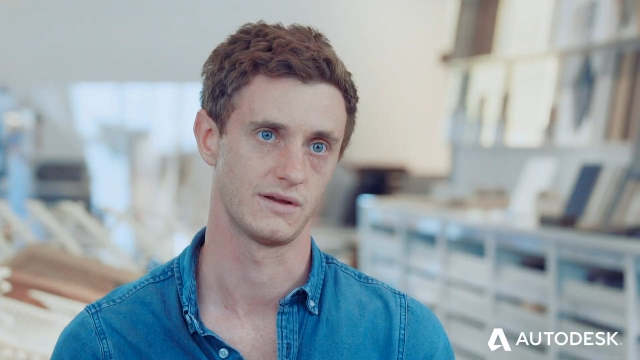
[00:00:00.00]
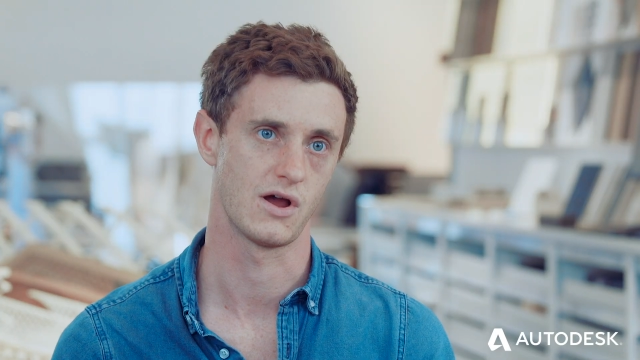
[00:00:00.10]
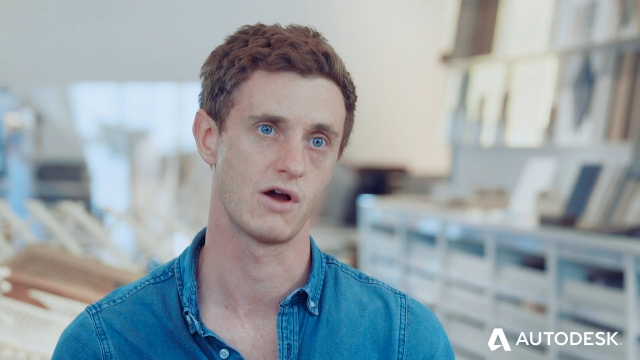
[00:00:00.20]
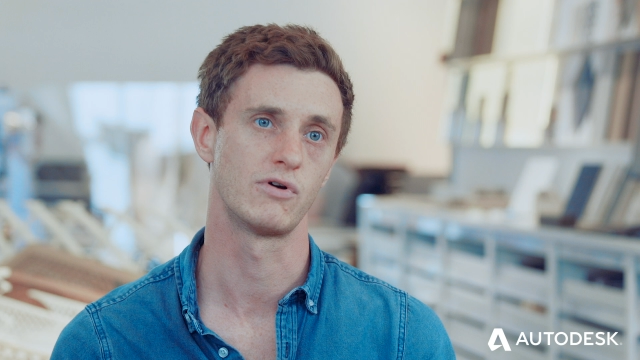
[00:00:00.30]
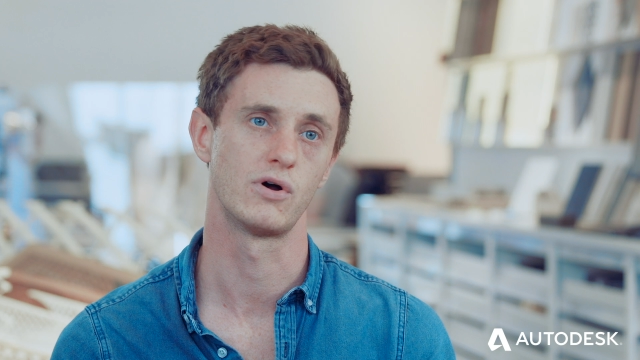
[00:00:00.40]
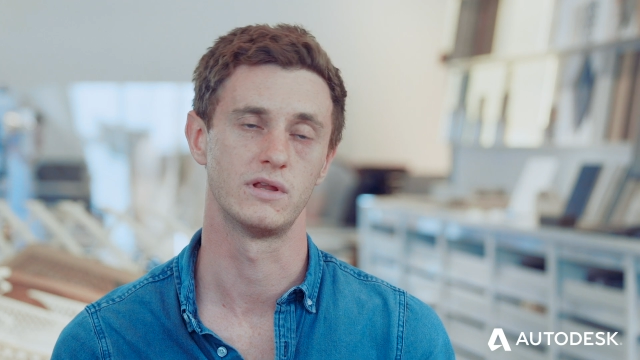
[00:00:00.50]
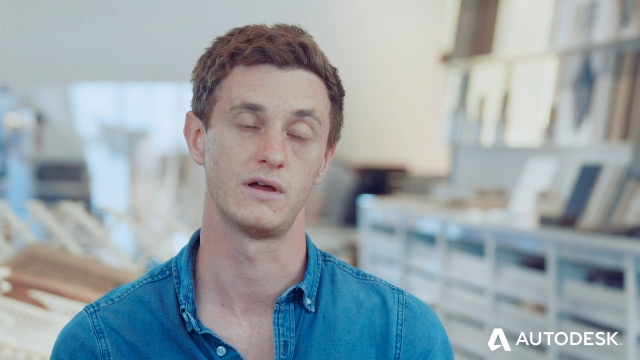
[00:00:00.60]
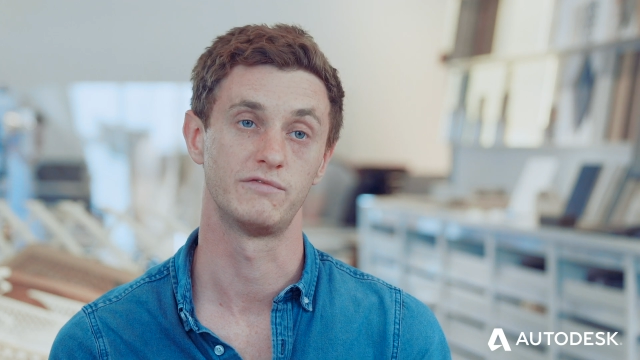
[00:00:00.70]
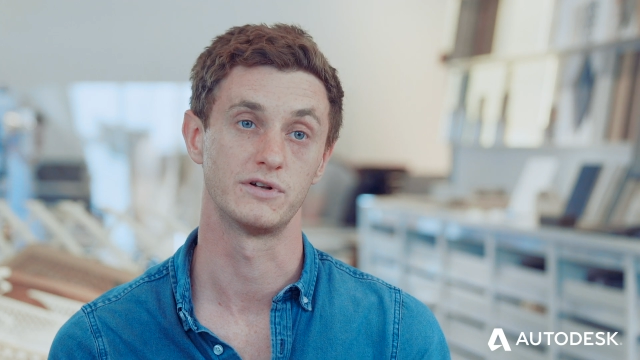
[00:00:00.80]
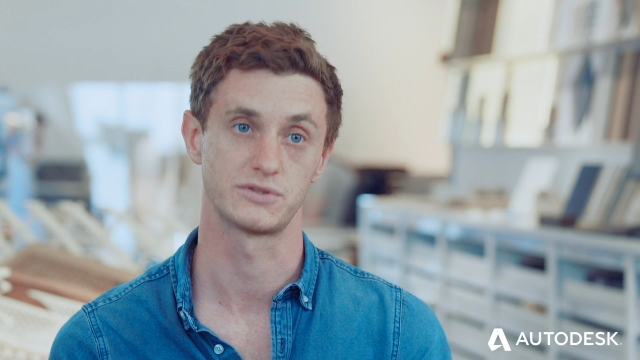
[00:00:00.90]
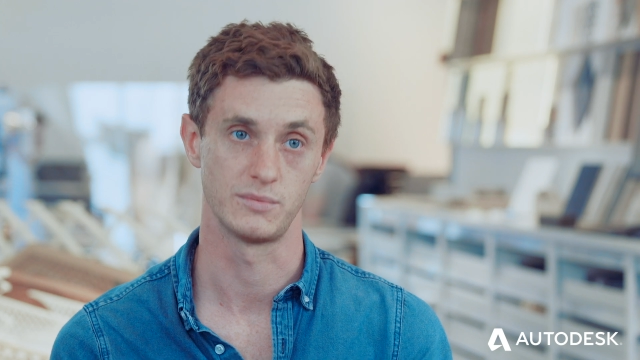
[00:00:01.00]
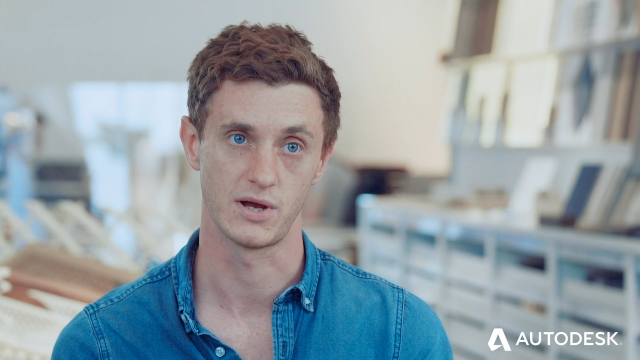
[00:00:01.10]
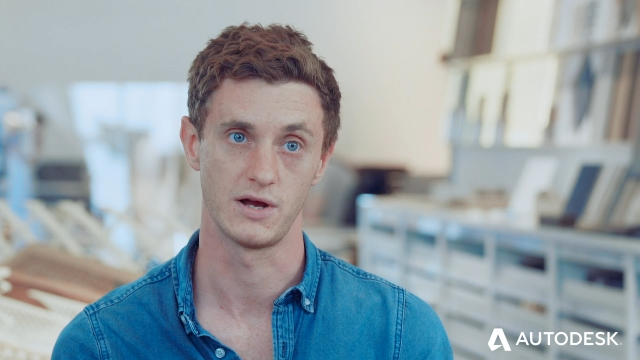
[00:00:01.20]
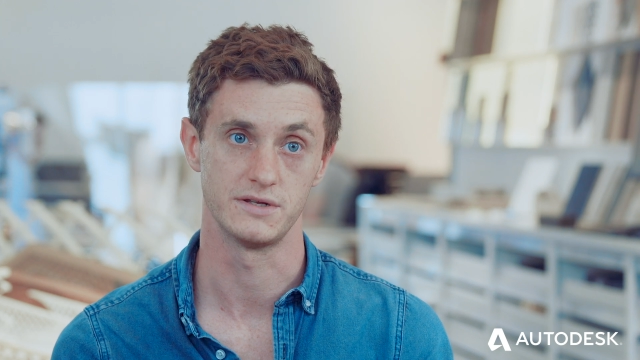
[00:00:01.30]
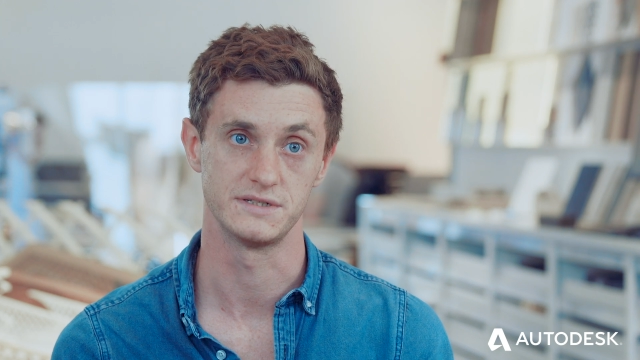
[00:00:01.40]
Our role at Foster and
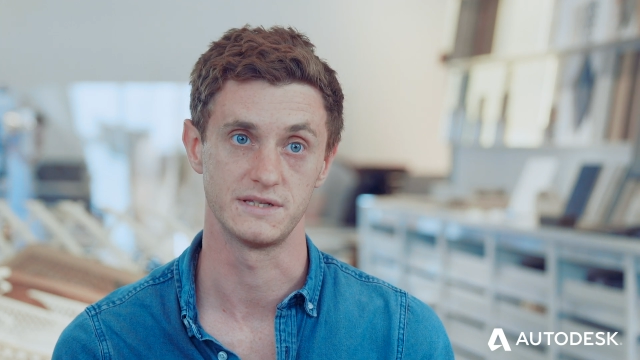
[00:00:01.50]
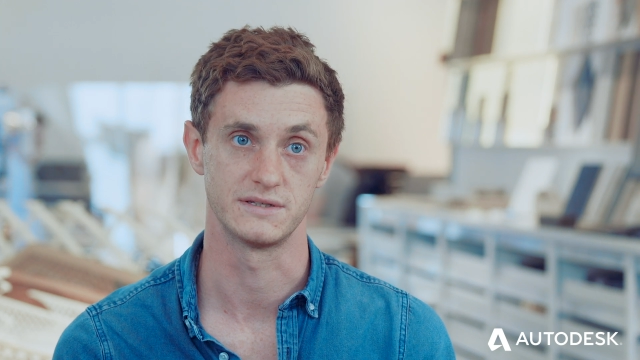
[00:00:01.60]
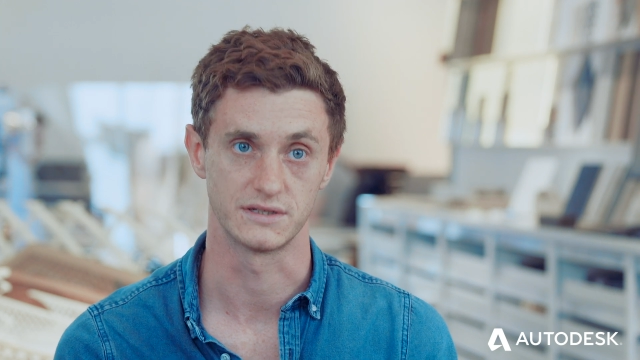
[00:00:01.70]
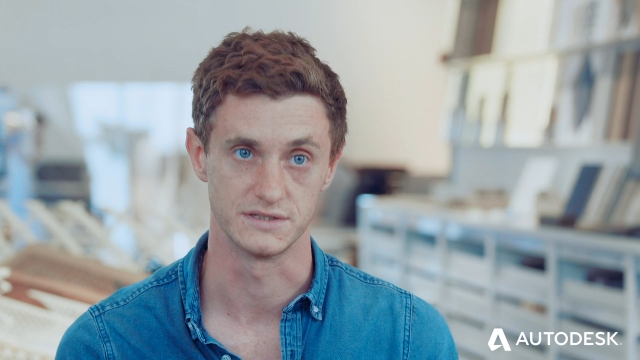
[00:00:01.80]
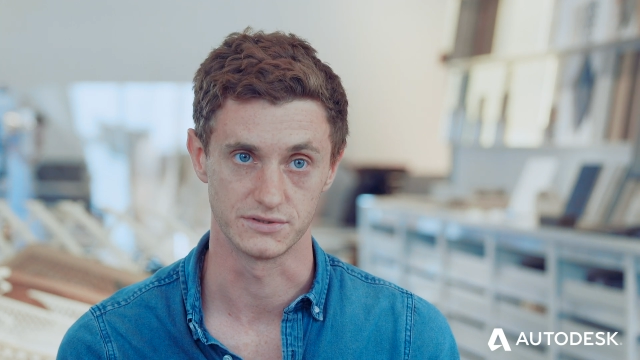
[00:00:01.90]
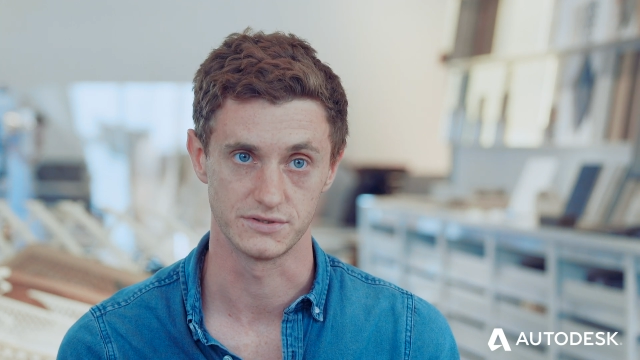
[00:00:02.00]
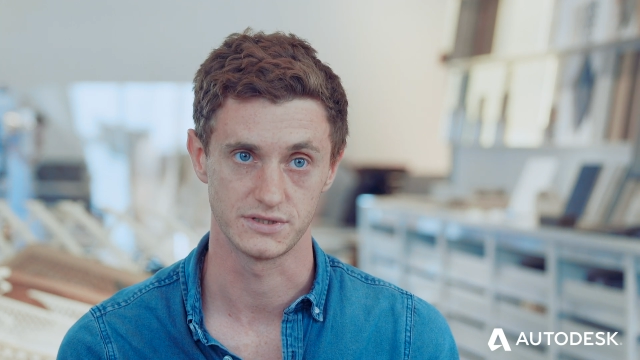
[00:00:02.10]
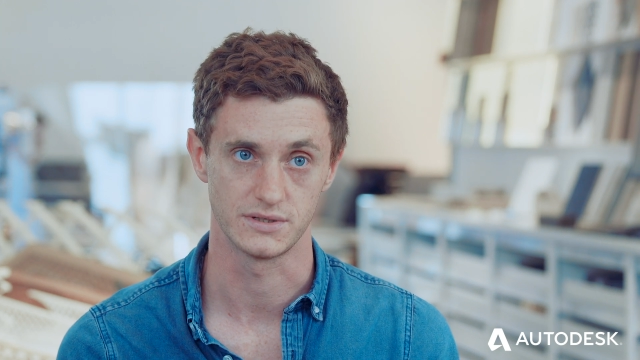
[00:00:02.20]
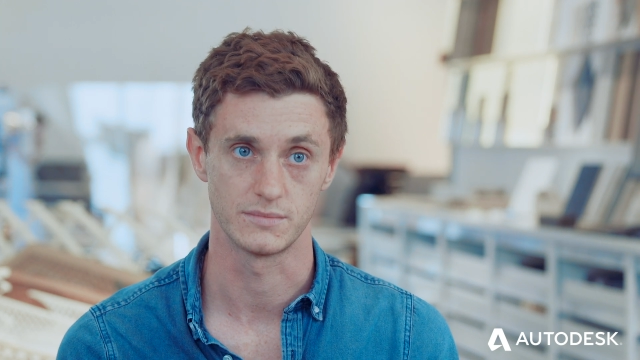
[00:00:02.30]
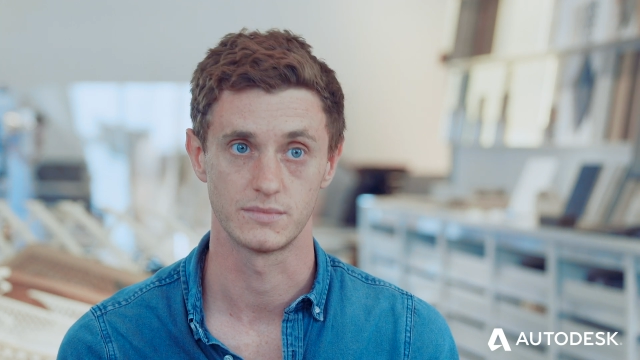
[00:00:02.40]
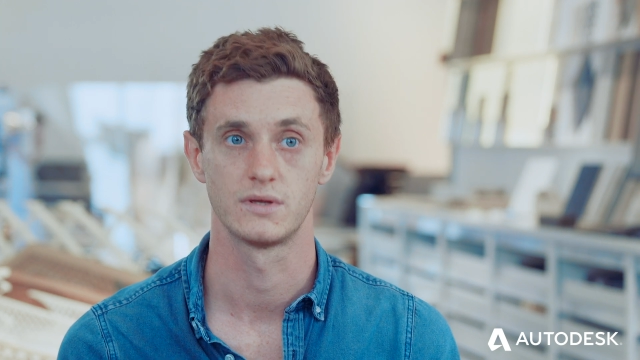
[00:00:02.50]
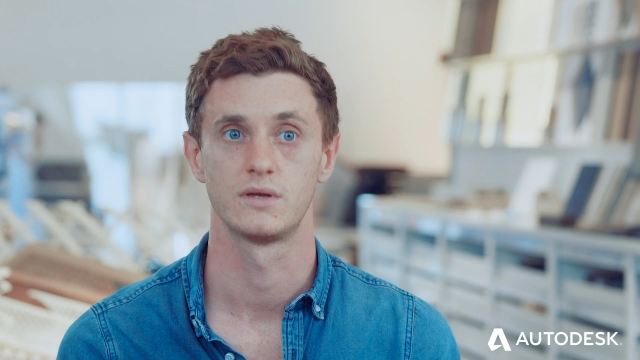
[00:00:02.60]
Partners in the consortium